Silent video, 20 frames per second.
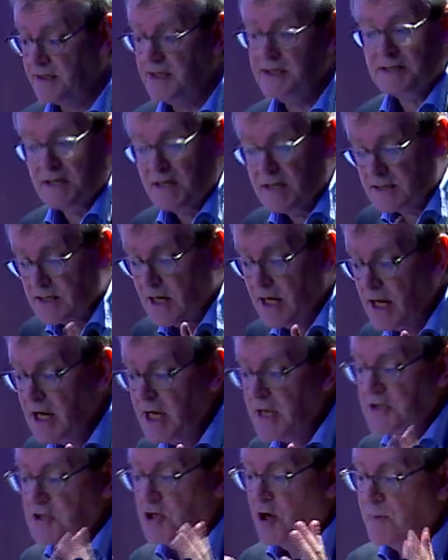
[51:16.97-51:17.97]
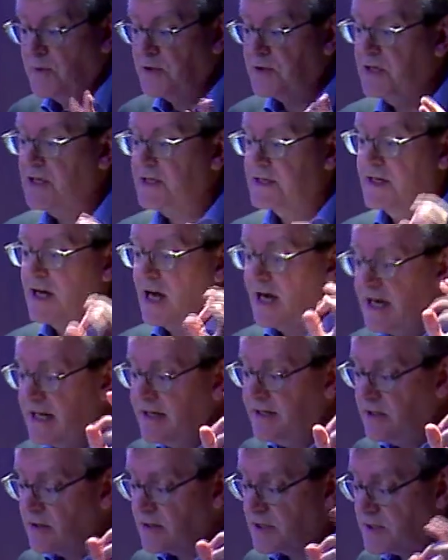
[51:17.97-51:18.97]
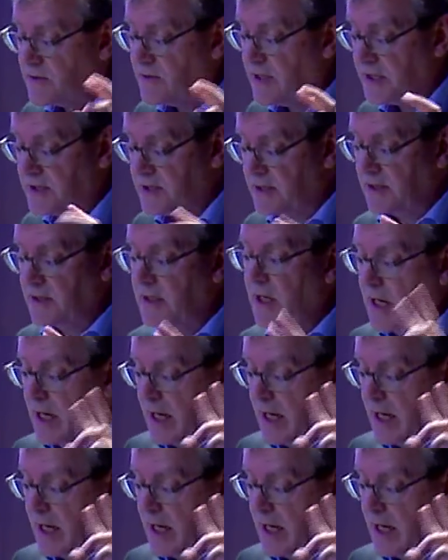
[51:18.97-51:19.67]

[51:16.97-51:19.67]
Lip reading: He says, geometry is an ideal structure,